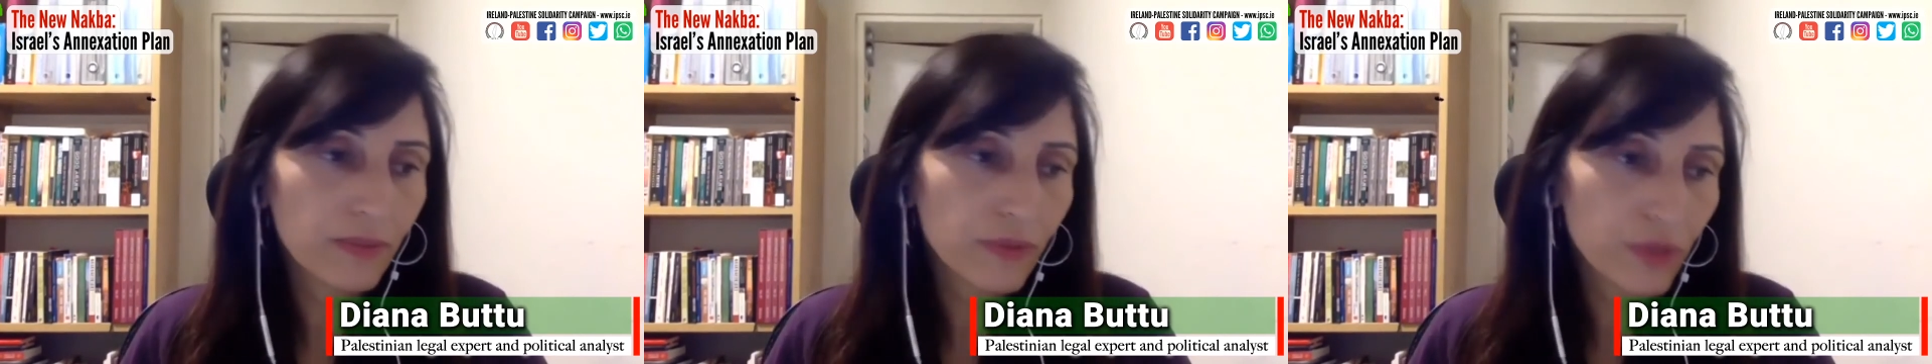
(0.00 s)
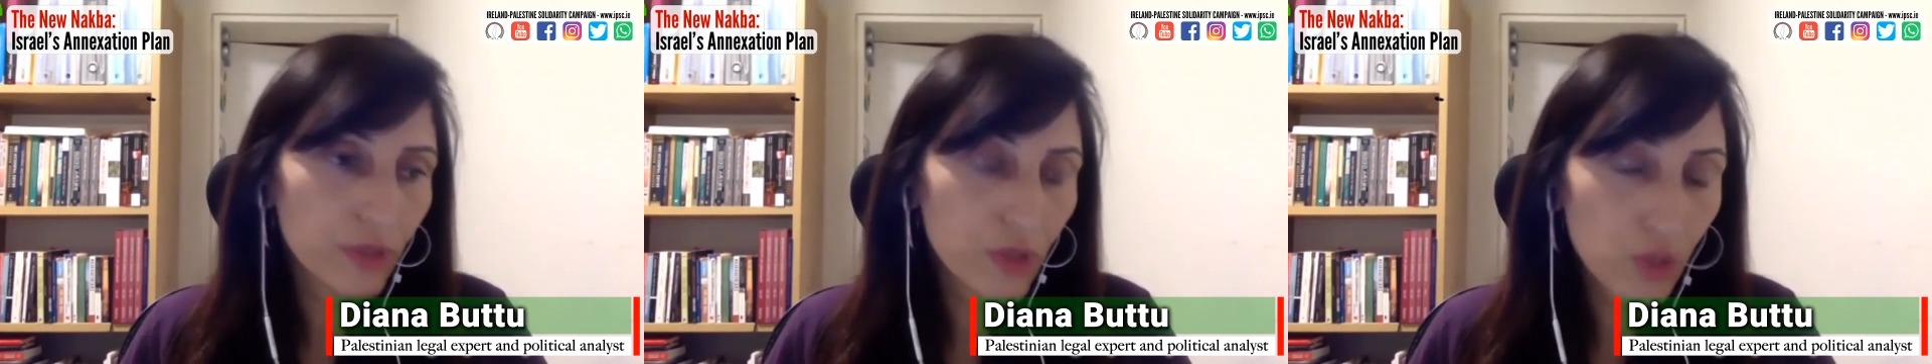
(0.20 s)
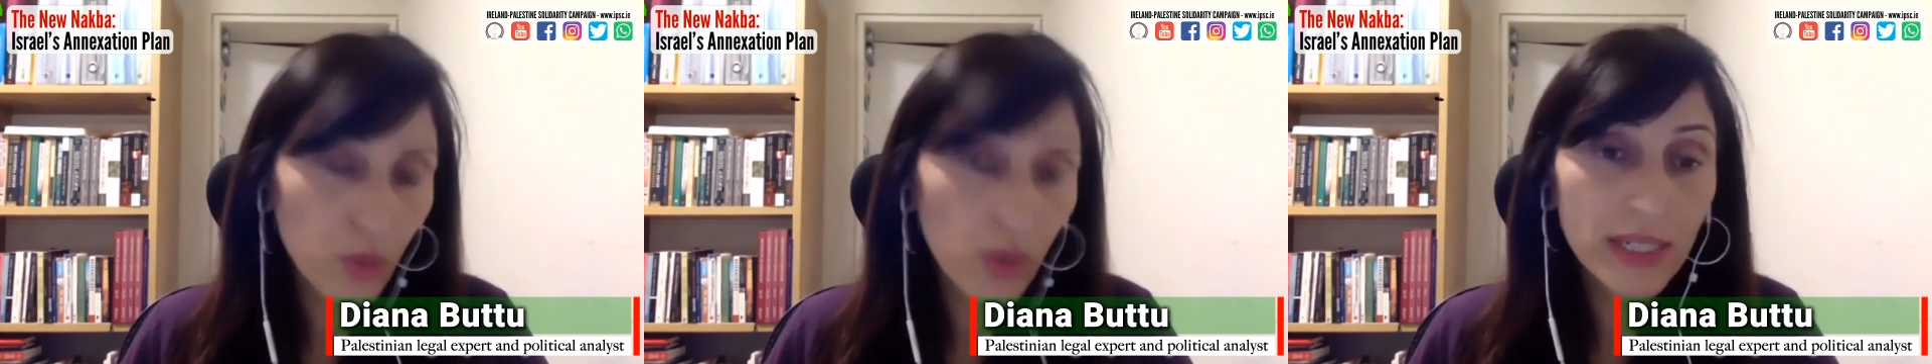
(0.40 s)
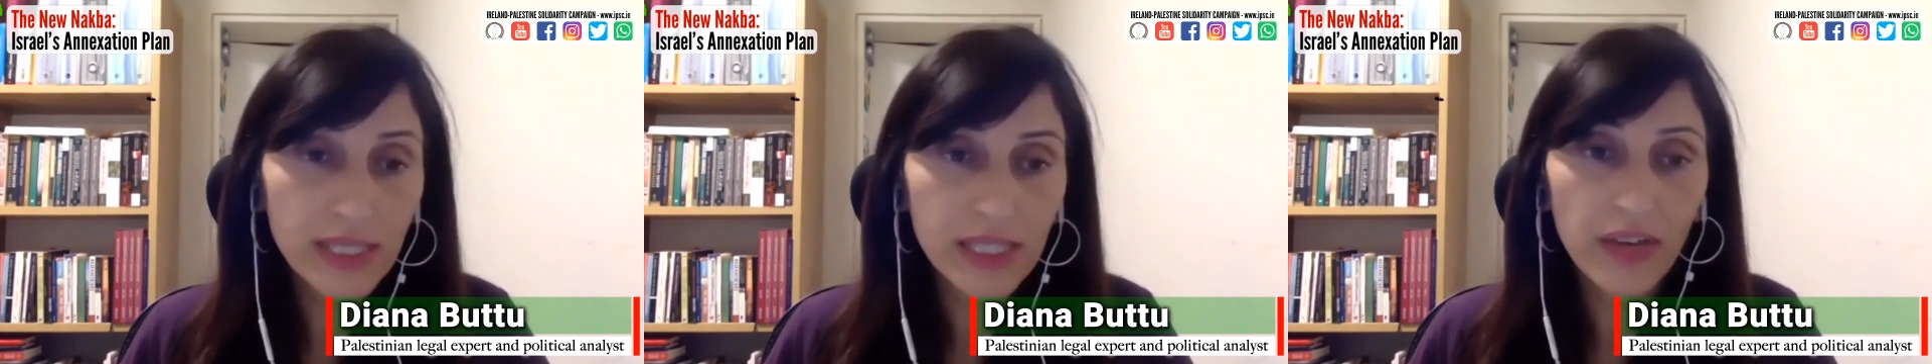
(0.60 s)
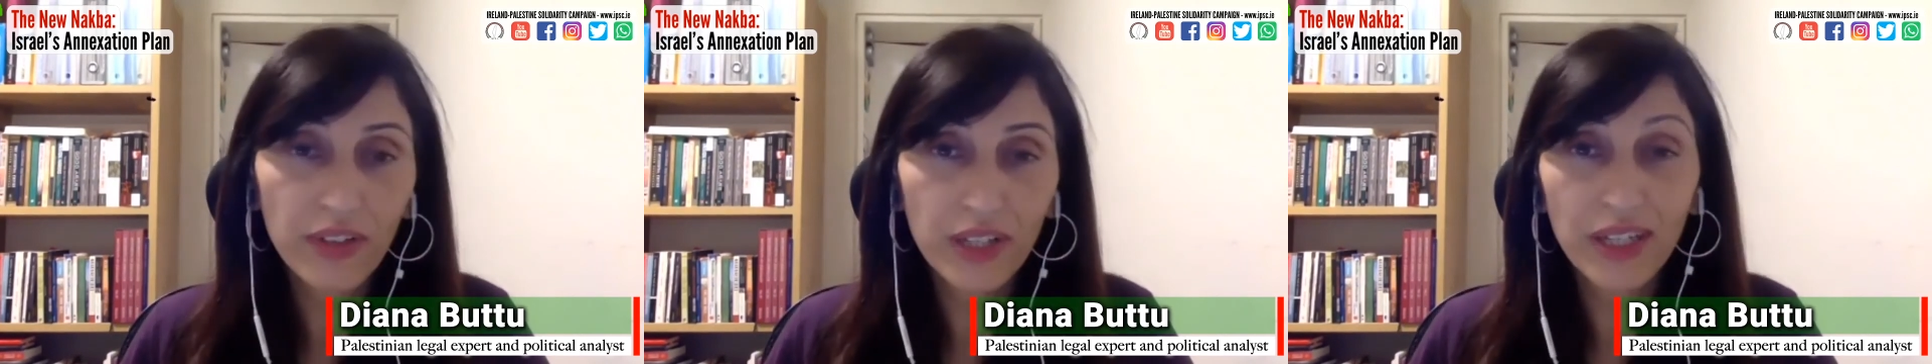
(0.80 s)

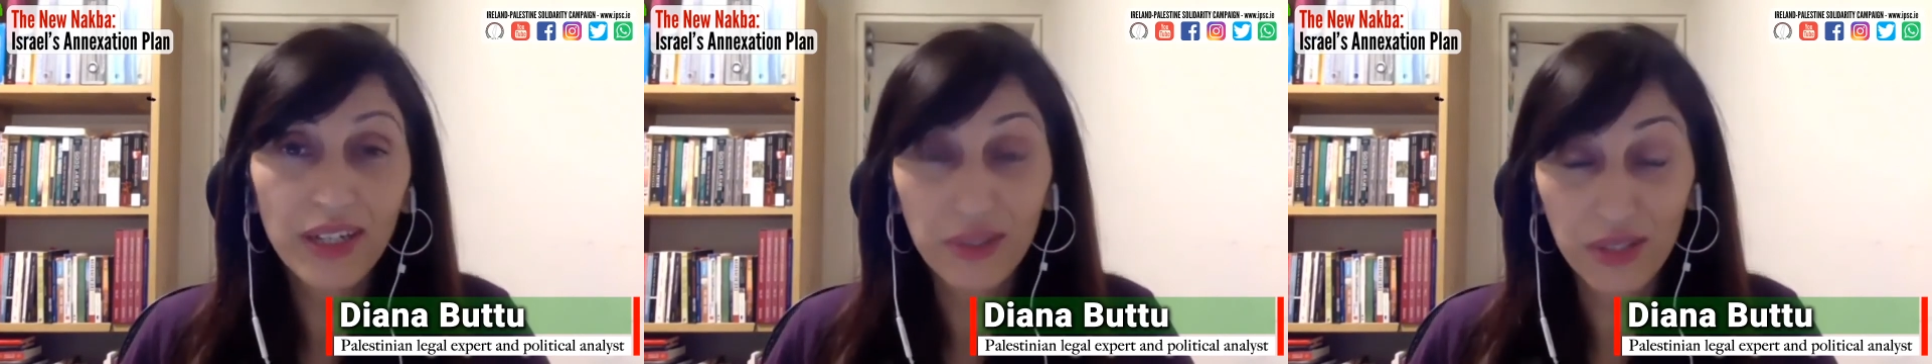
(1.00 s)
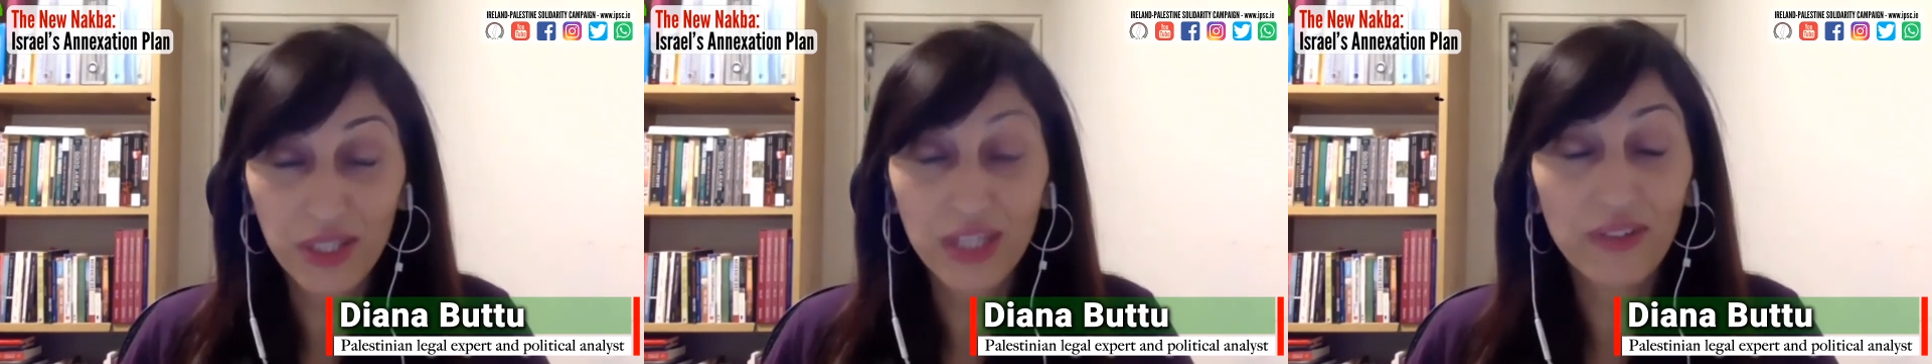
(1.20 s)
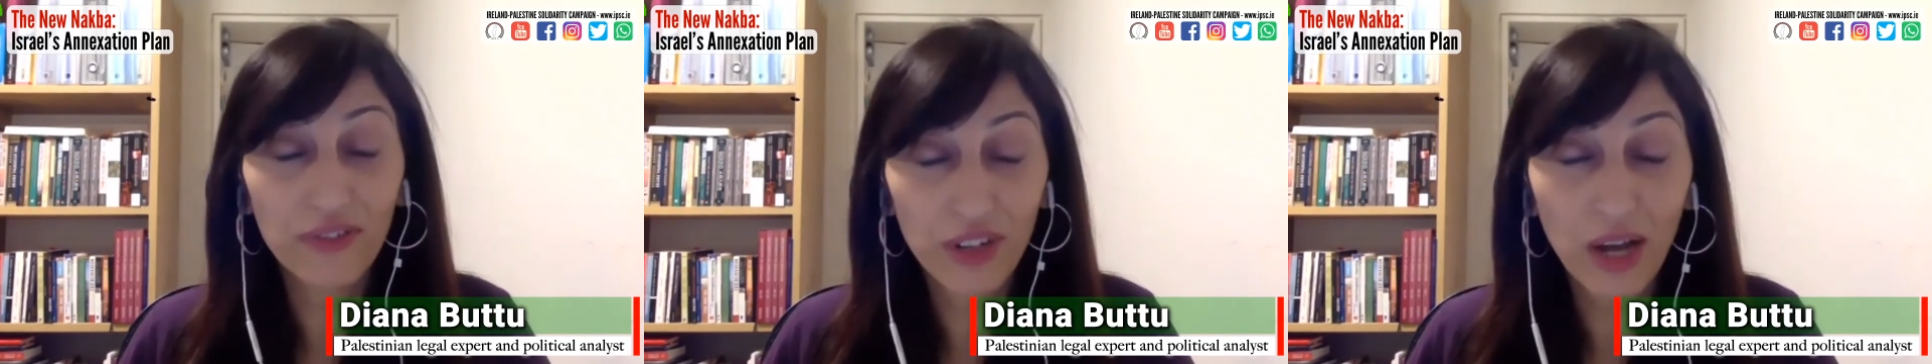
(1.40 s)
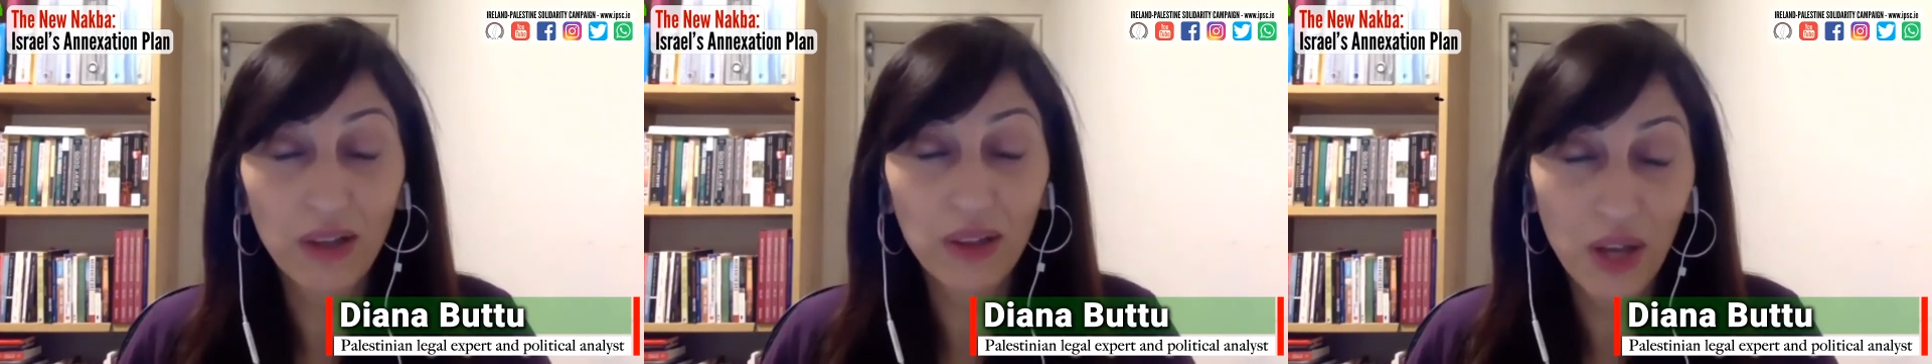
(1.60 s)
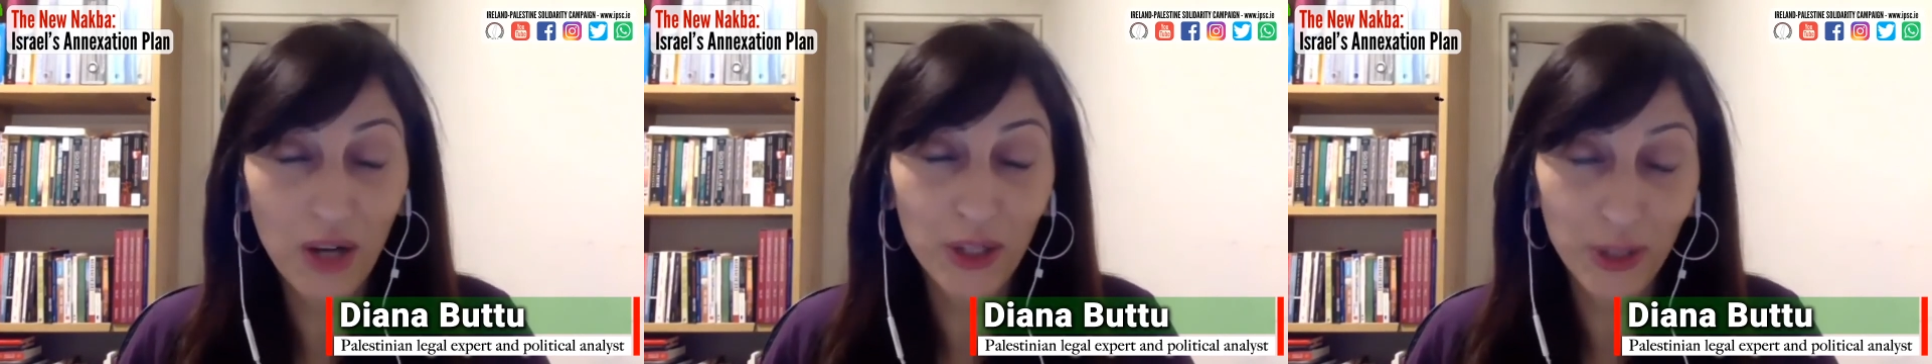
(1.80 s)
27 years, if not
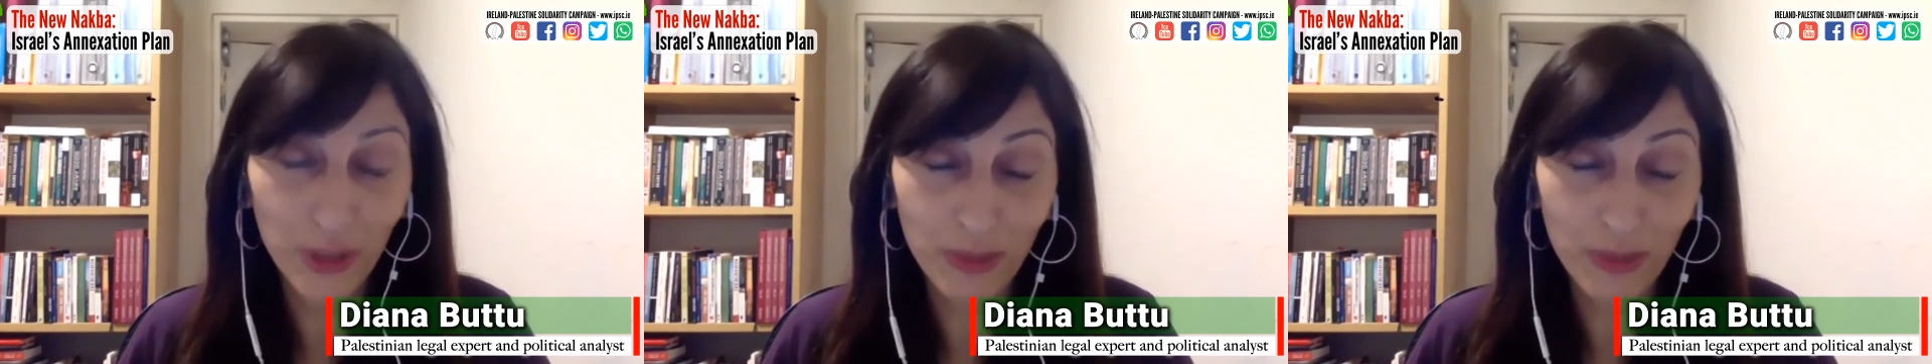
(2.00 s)
longer,